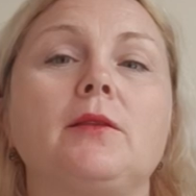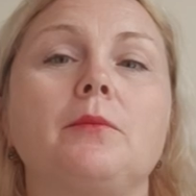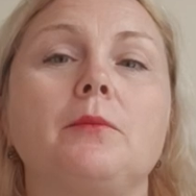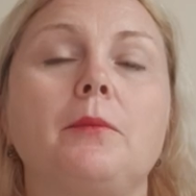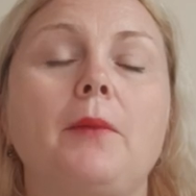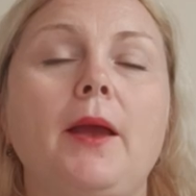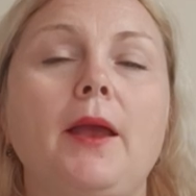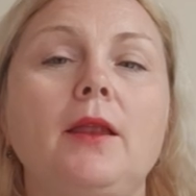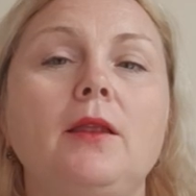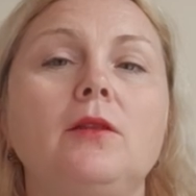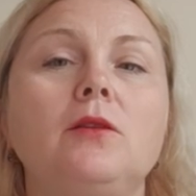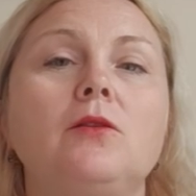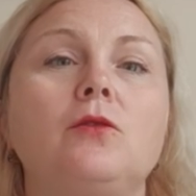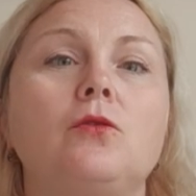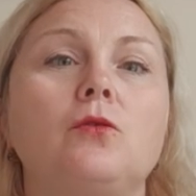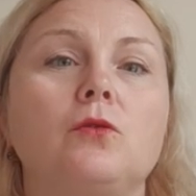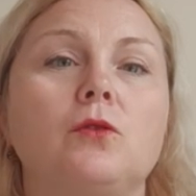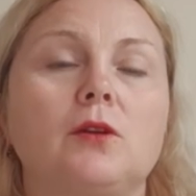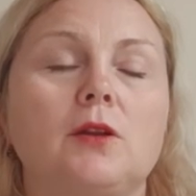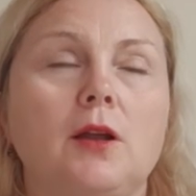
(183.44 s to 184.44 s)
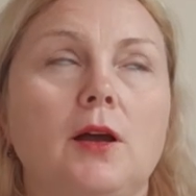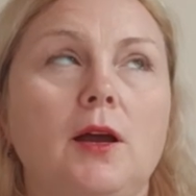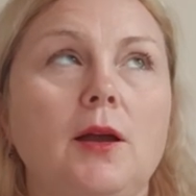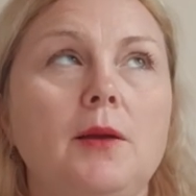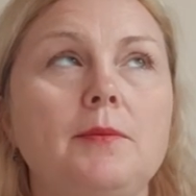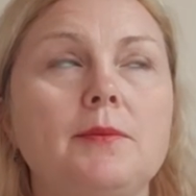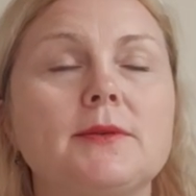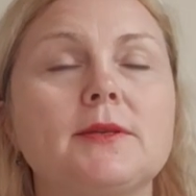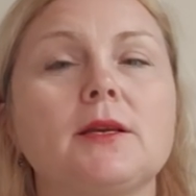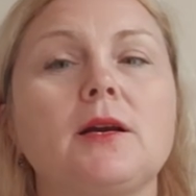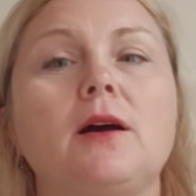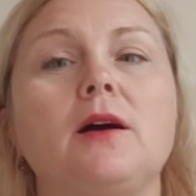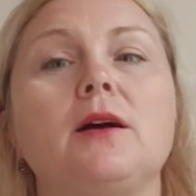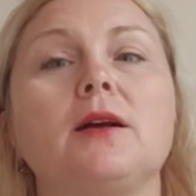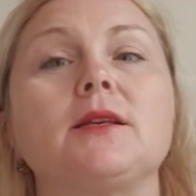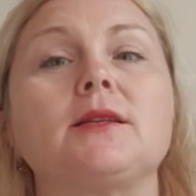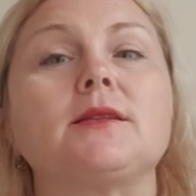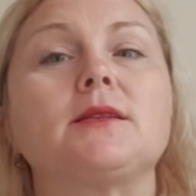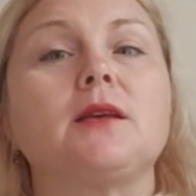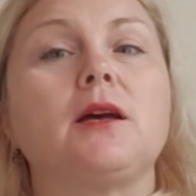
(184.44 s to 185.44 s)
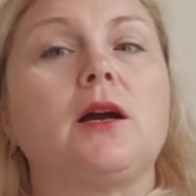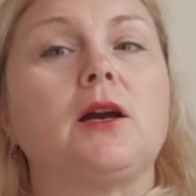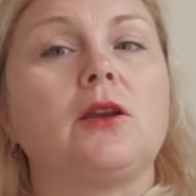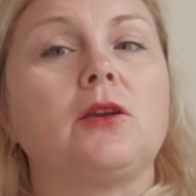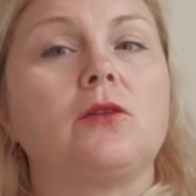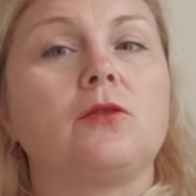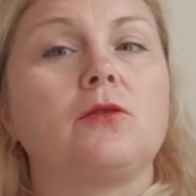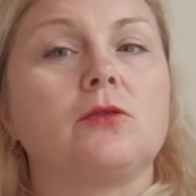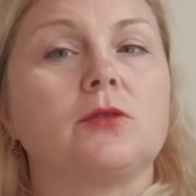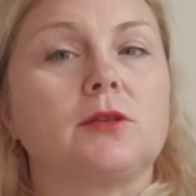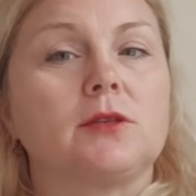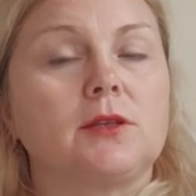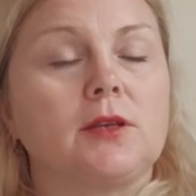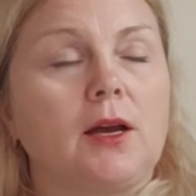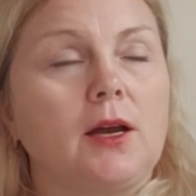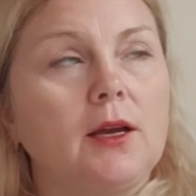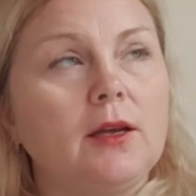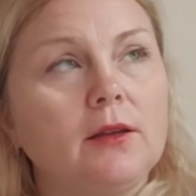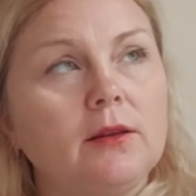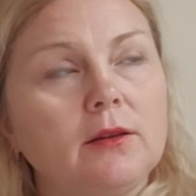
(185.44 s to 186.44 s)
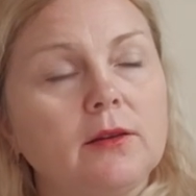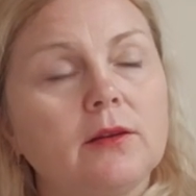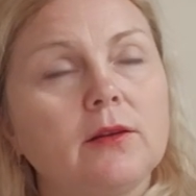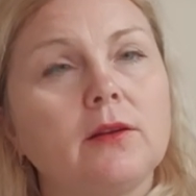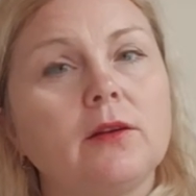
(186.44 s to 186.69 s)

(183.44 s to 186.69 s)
main two types are site-to-site